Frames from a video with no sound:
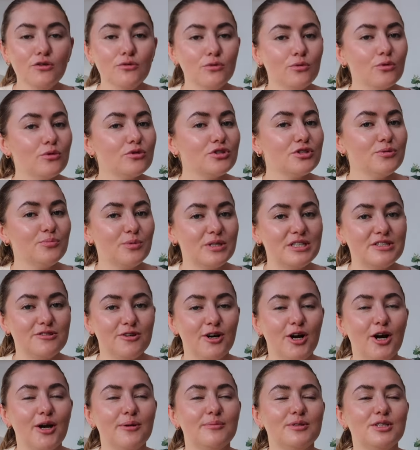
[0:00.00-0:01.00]
autumn,
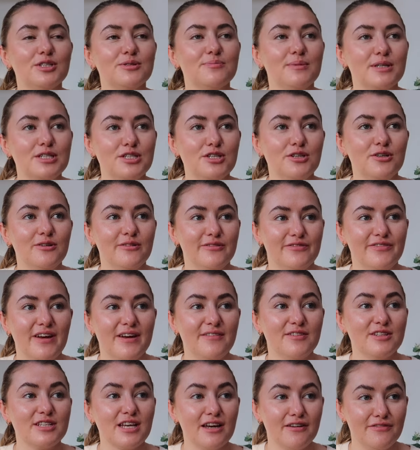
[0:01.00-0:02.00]
winter at home are just my two
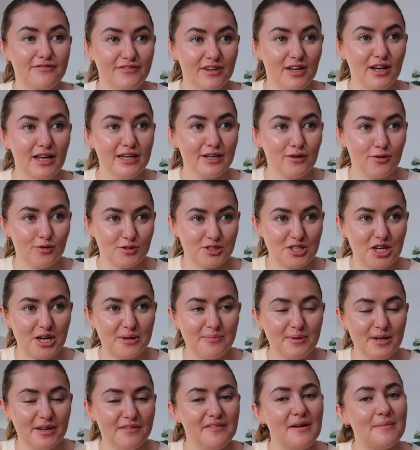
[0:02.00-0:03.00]
favorites. I feel like
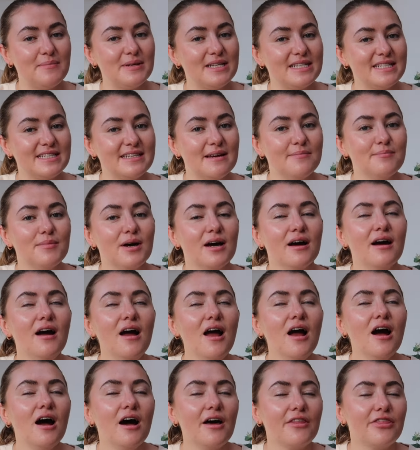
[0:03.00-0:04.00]
October, November, December
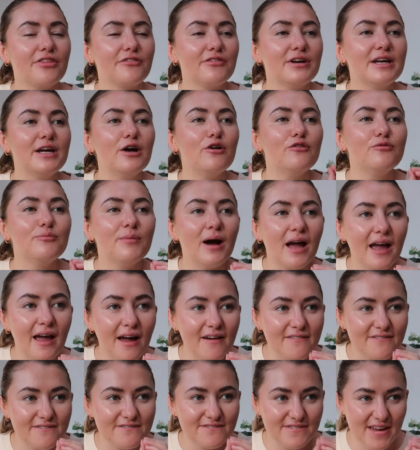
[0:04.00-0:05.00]
are three of
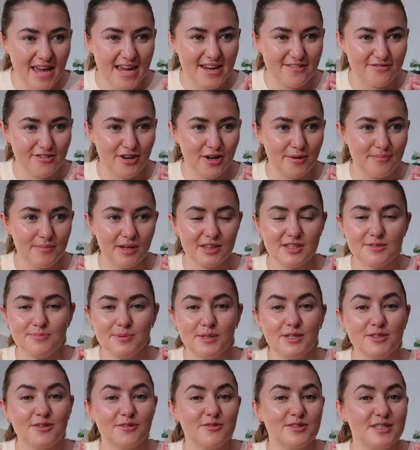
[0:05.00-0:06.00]
my favorite months,
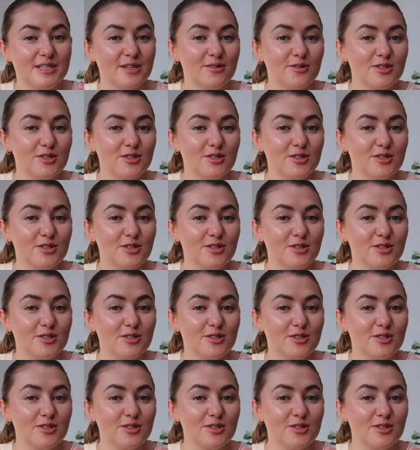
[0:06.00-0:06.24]
because obviously